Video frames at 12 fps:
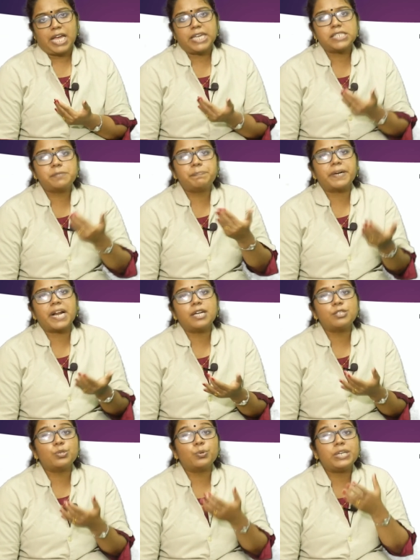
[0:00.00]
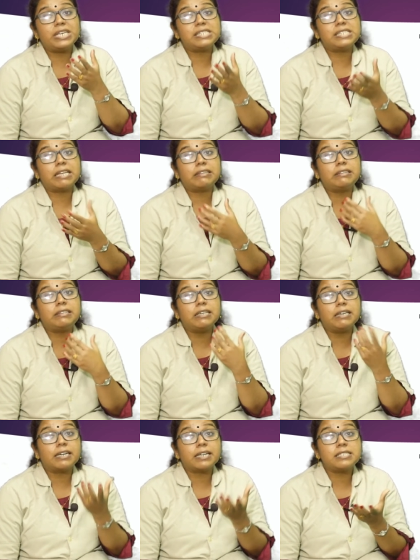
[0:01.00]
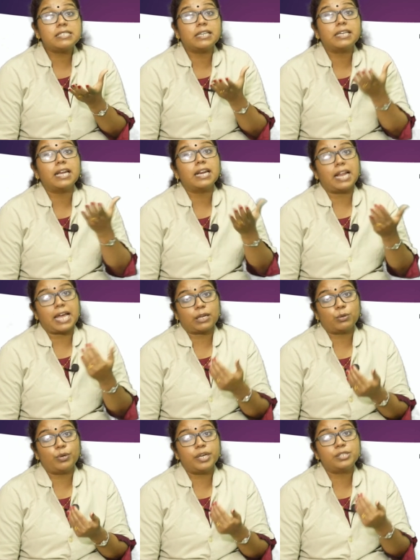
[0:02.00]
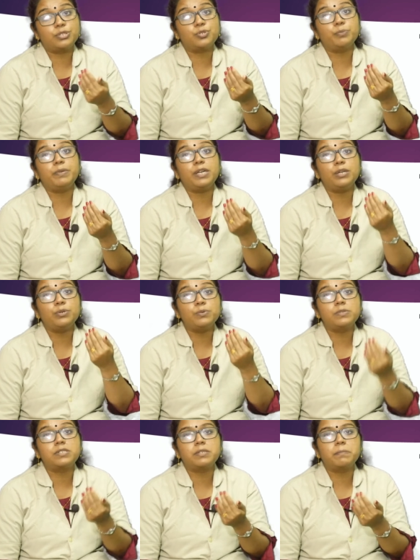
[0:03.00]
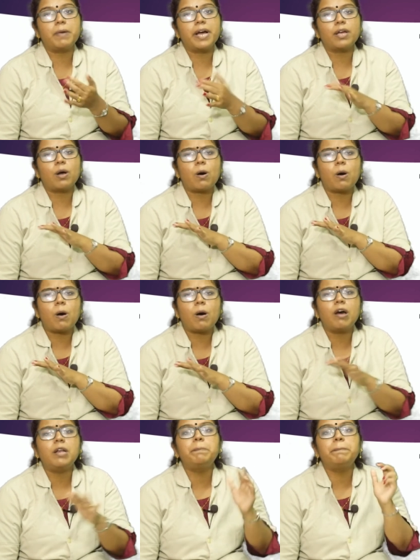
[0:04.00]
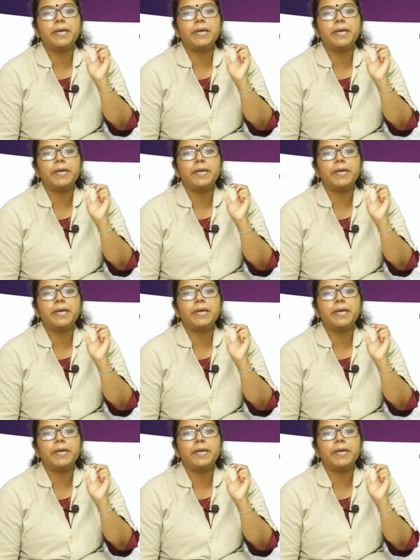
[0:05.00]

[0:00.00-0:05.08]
Esperanto is a theoretical language to be used by all